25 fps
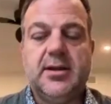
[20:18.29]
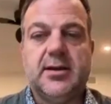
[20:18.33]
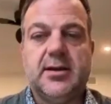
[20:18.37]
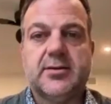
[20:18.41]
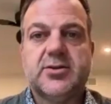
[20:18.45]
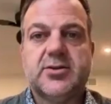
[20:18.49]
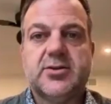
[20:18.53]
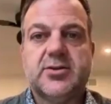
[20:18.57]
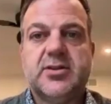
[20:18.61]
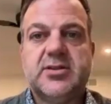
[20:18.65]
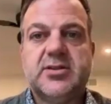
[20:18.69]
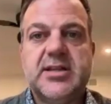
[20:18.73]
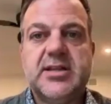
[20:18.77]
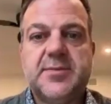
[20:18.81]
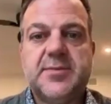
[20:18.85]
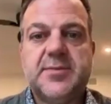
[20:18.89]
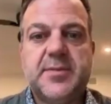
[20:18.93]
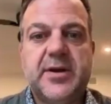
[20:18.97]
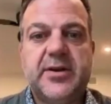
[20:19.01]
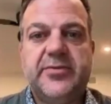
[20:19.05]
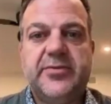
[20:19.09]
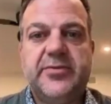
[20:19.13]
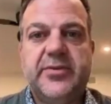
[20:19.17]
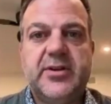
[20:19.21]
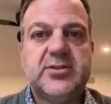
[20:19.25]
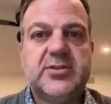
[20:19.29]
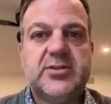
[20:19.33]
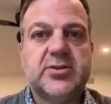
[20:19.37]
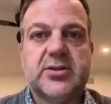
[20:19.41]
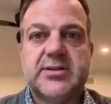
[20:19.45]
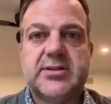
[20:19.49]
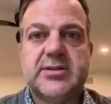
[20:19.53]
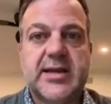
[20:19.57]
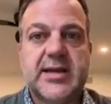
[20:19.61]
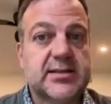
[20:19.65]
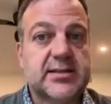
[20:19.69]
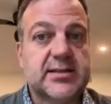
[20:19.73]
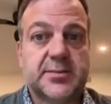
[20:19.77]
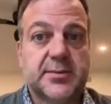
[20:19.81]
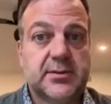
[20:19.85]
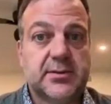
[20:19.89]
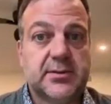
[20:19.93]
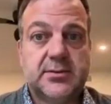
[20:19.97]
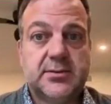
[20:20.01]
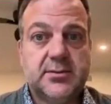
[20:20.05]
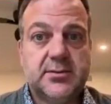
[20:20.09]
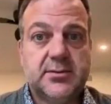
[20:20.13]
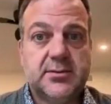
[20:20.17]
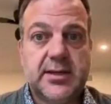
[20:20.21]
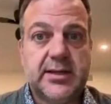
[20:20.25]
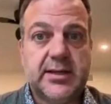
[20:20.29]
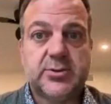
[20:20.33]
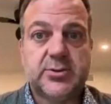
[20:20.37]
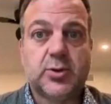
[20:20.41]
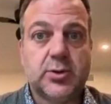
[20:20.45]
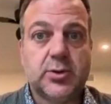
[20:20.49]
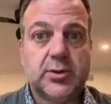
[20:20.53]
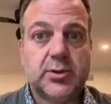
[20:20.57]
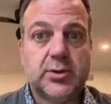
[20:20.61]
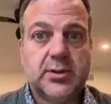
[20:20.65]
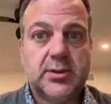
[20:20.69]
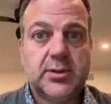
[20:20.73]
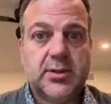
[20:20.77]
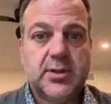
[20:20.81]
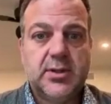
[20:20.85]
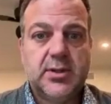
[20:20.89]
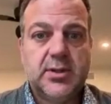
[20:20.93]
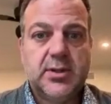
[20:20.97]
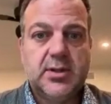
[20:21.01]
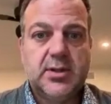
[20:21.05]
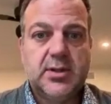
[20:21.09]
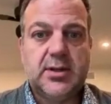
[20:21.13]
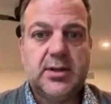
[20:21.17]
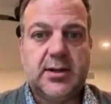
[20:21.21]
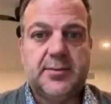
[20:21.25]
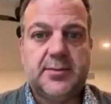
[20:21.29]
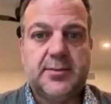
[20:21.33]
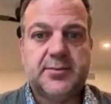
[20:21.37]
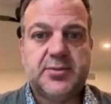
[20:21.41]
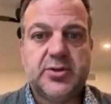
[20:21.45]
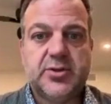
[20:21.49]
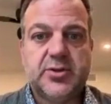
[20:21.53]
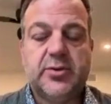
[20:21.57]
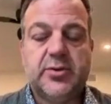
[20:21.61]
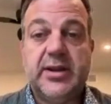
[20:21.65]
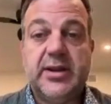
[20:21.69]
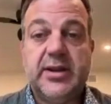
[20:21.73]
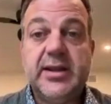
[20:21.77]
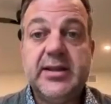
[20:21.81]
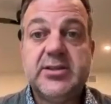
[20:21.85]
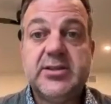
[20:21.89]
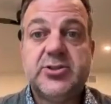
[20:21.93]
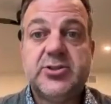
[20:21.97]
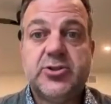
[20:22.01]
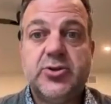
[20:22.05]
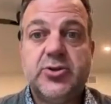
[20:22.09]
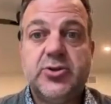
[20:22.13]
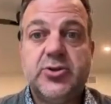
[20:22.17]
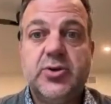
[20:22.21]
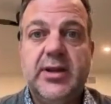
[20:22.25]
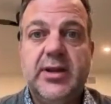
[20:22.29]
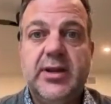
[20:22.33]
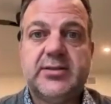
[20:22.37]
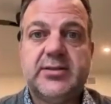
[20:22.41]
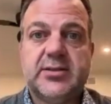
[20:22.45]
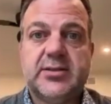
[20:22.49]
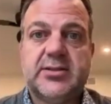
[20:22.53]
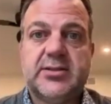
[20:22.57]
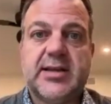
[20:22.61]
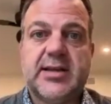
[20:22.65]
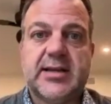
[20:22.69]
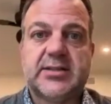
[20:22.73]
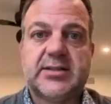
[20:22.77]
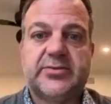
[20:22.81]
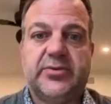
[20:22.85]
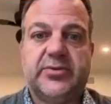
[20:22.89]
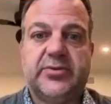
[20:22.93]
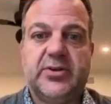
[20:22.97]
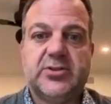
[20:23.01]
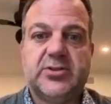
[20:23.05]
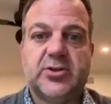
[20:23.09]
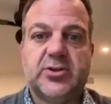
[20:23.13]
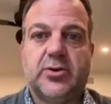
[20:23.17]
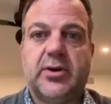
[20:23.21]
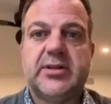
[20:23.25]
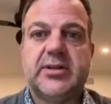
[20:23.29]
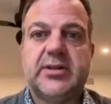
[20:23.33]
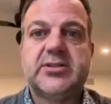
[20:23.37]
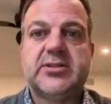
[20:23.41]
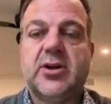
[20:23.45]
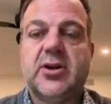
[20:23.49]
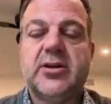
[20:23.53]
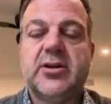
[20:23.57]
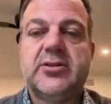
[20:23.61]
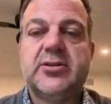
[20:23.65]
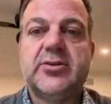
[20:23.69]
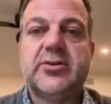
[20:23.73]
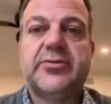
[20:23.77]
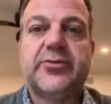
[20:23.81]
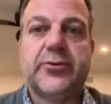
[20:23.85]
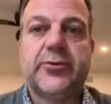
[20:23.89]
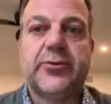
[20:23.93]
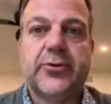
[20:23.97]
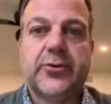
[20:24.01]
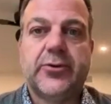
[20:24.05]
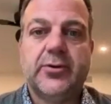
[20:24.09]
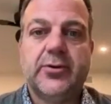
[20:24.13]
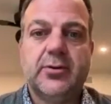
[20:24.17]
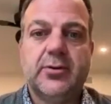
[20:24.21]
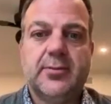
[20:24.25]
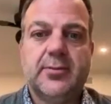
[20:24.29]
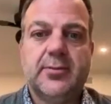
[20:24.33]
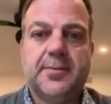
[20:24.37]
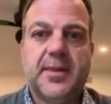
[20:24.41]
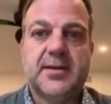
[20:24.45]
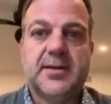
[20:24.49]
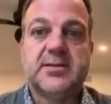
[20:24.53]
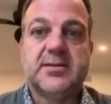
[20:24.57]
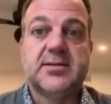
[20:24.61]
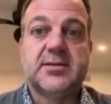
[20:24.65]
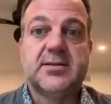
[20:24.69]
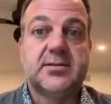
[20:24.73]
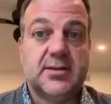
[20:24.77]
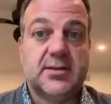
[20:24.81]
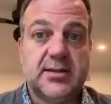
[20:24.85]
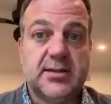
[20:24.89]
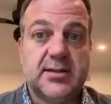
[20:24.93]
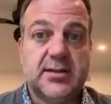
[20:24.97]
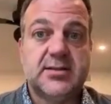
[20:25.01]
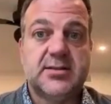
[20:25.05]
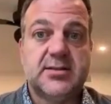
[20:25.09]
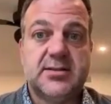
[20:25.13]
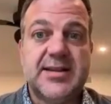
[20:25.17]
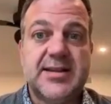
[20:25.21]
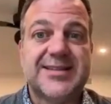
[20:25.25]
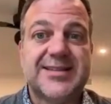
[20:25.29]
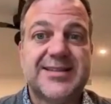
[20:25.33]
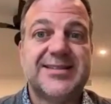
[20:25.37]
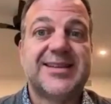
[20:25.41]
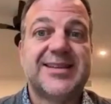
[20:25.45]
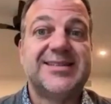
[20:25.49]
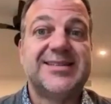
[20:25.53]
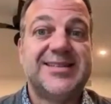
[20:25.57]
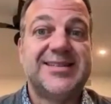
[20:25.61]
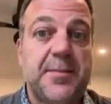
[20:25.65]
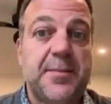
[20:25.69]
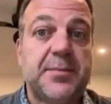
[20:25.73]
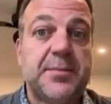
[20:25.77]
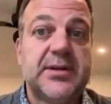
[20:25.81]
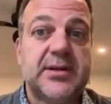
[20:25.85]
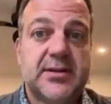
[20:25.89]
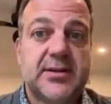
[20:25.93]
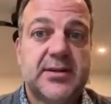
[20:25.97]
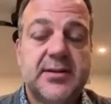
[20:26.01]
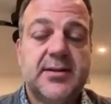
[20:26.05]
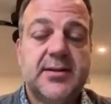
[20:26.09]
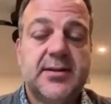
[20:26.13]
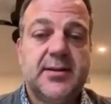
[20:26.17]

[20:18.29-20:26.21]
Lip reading: Yeah, so the death benefit is not taxable at all. So it truly is a tax-free zone. It's not a deferral, it's tax exempt.